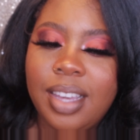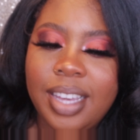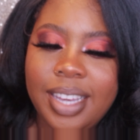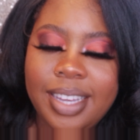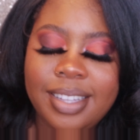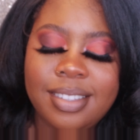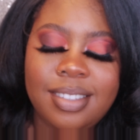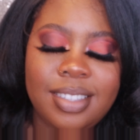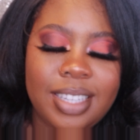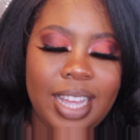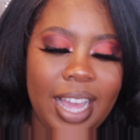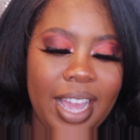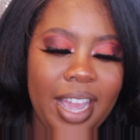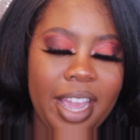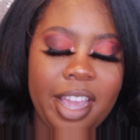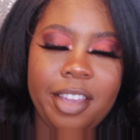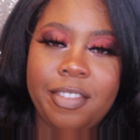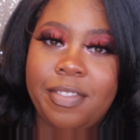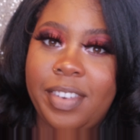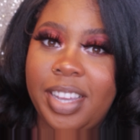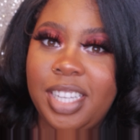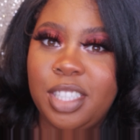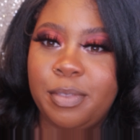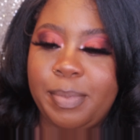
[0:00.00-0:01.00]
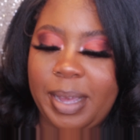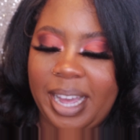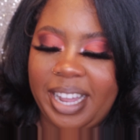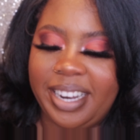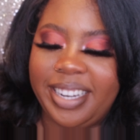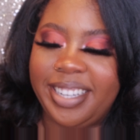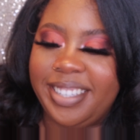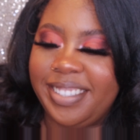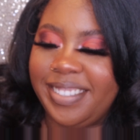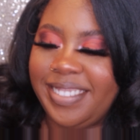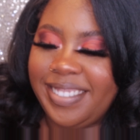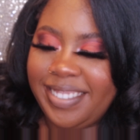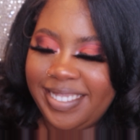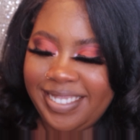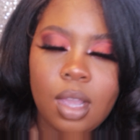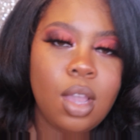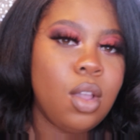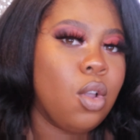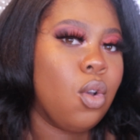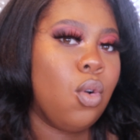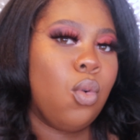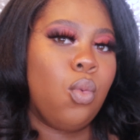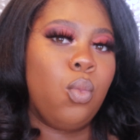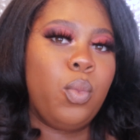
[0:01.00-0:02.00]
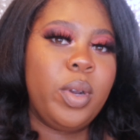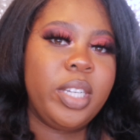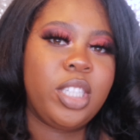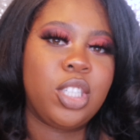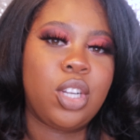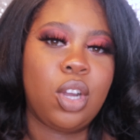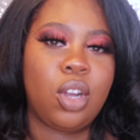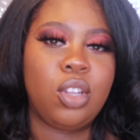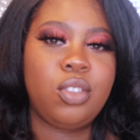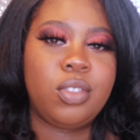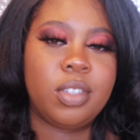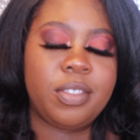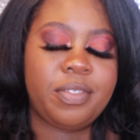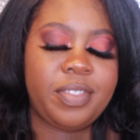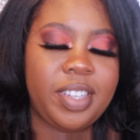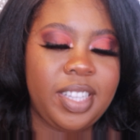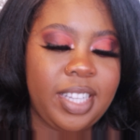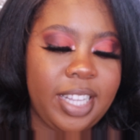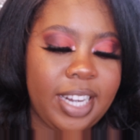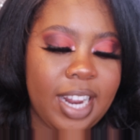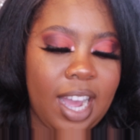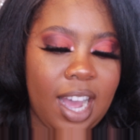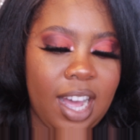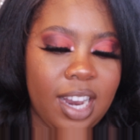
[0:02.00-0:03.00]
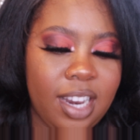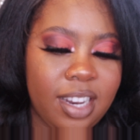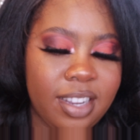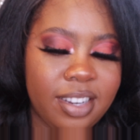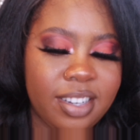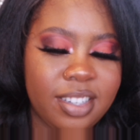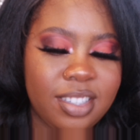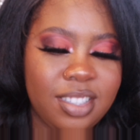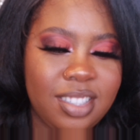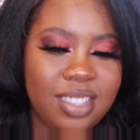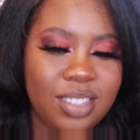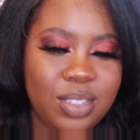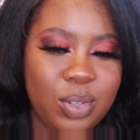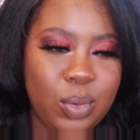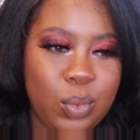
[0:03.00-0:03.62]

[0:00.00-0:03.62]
it's a face palette, which goes for $50,